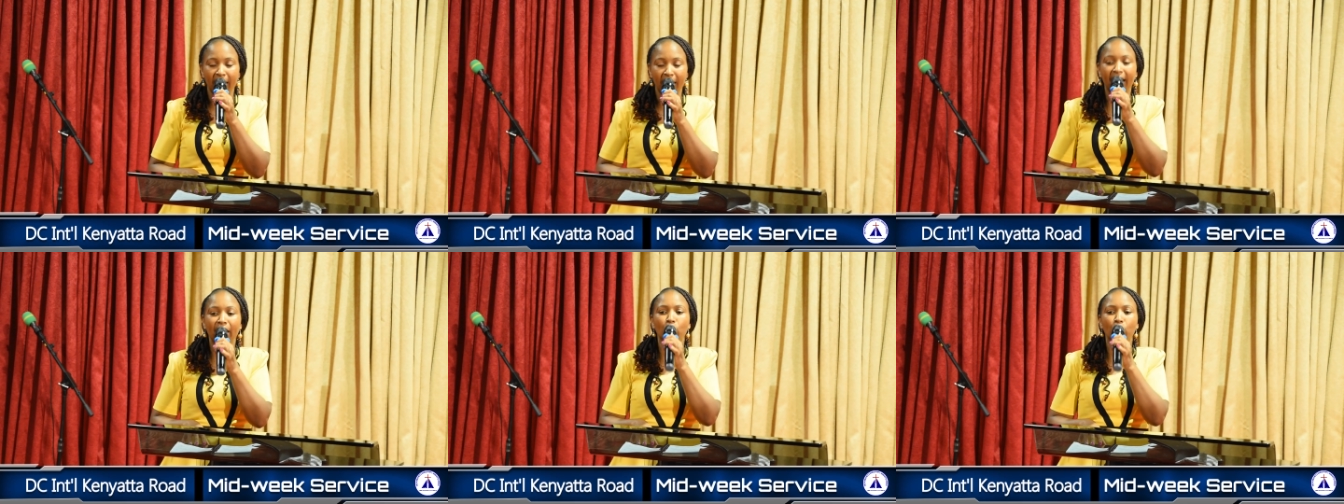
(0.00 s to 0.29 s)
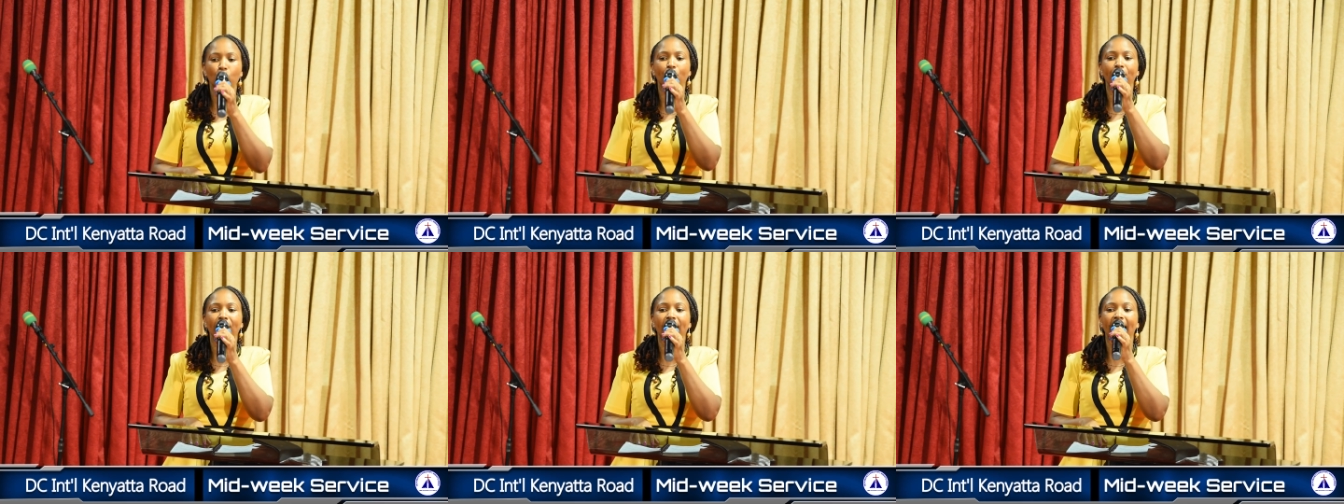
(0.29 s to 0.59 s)
and
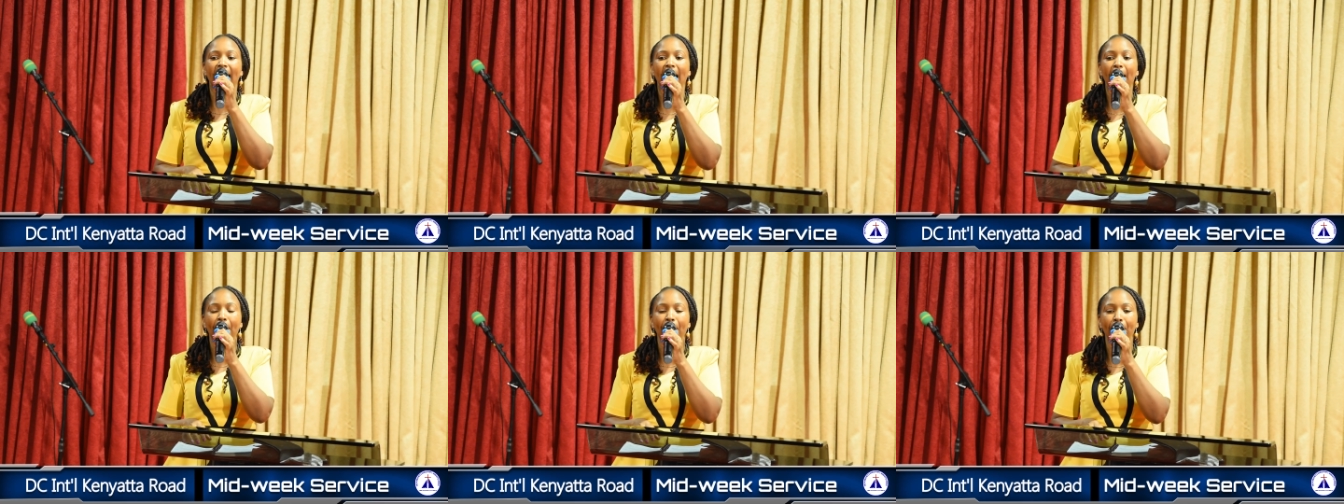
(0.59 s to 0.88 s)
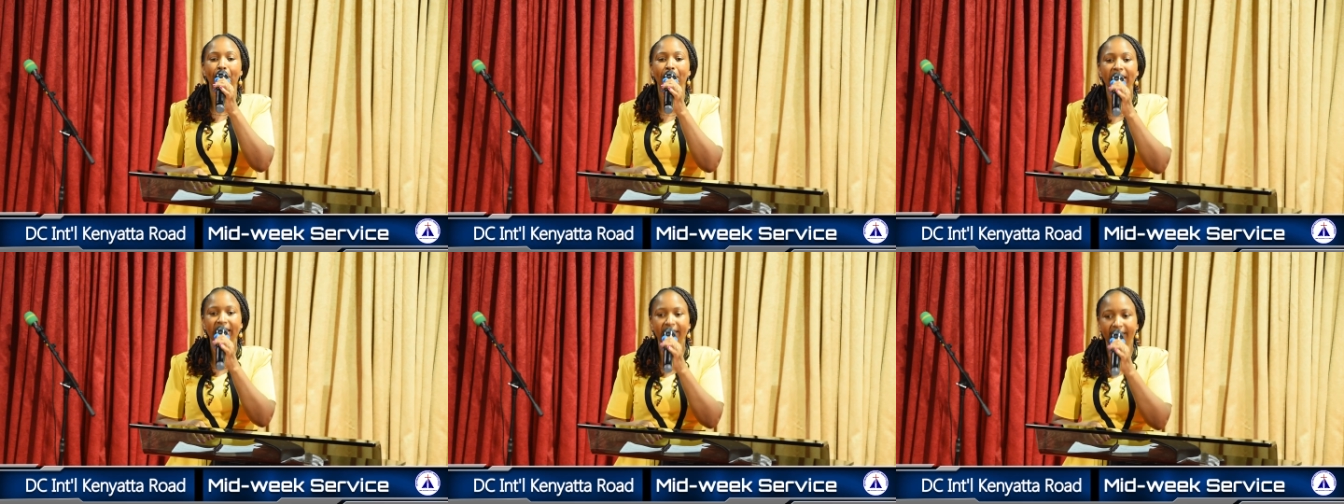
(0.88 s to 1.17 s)
you become
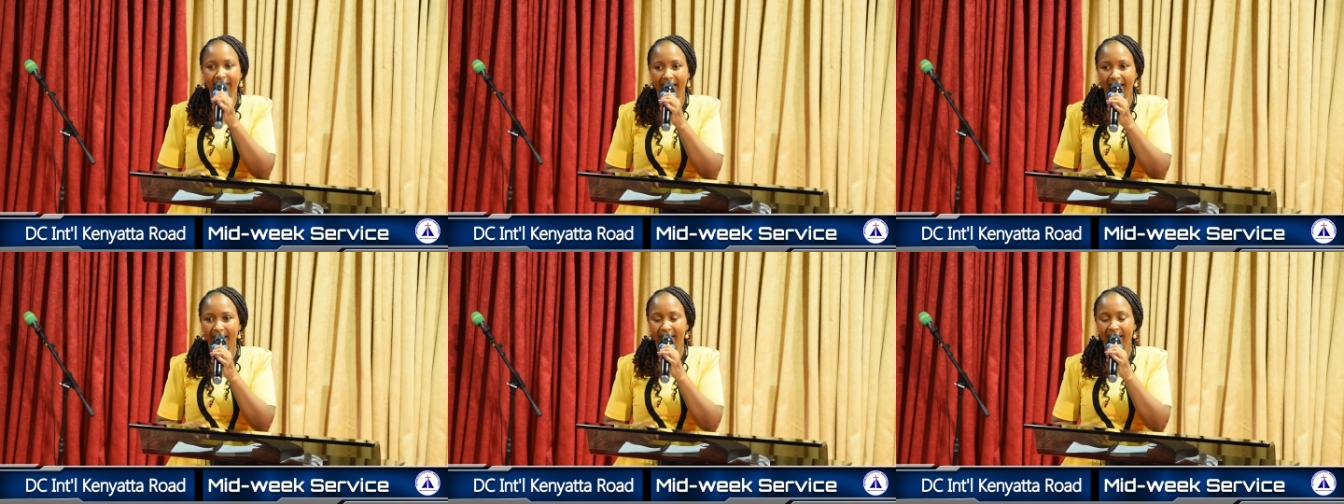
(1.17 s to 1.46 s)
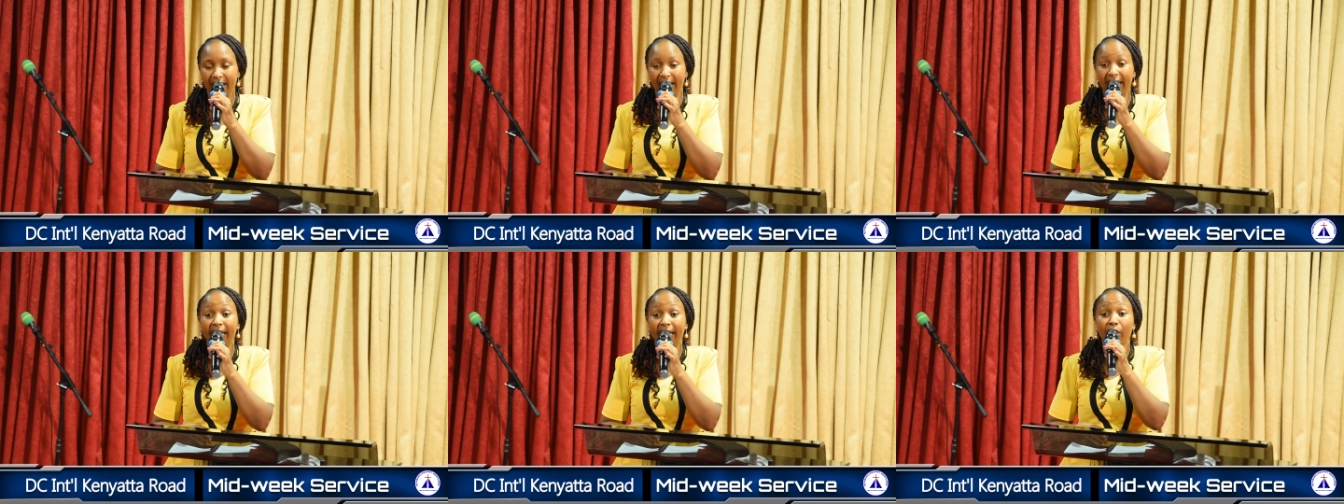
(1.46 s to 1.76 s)
bitter
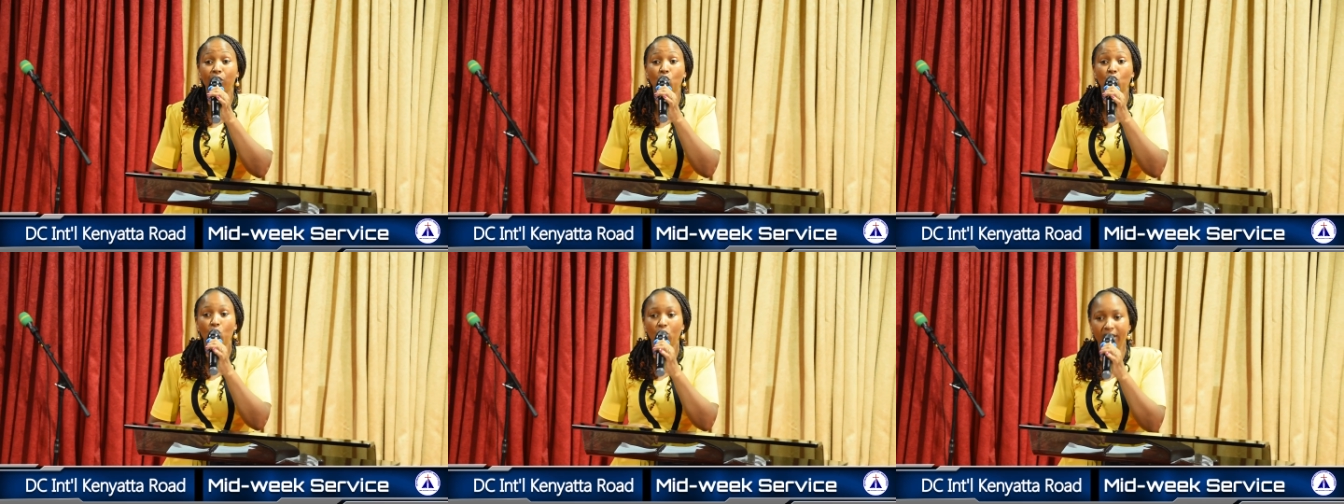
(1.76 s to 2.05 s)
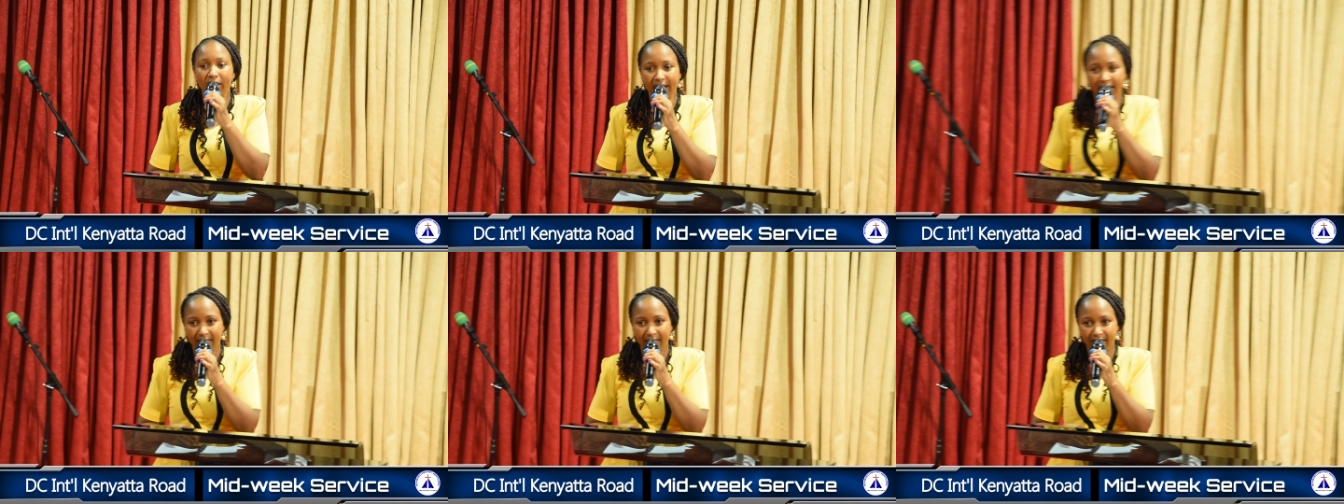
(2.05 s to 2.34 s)
and
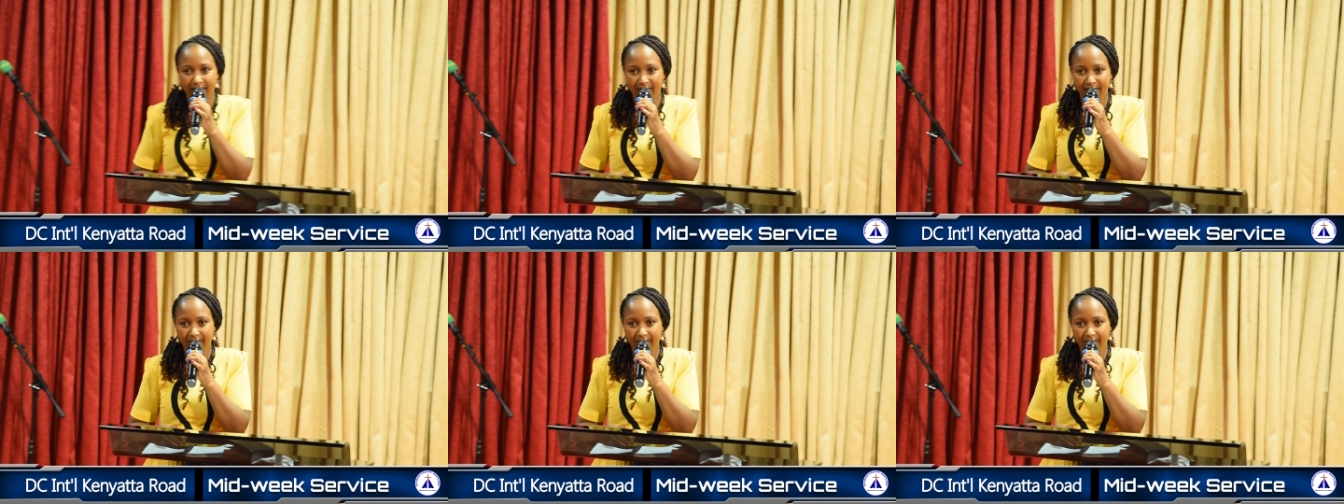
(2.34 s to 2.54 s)
wounded.